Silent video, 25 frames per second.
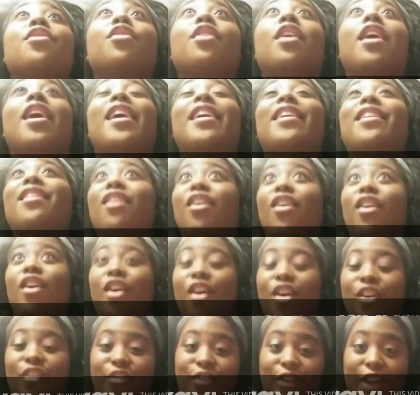eye
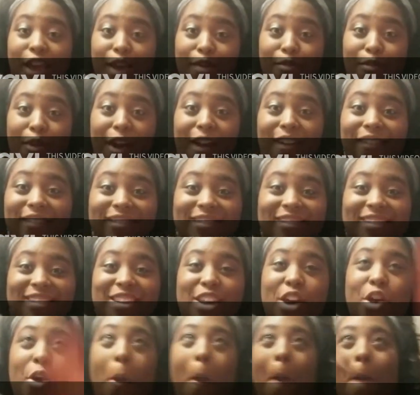off camera,
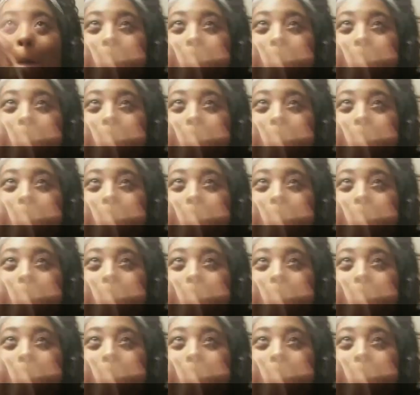so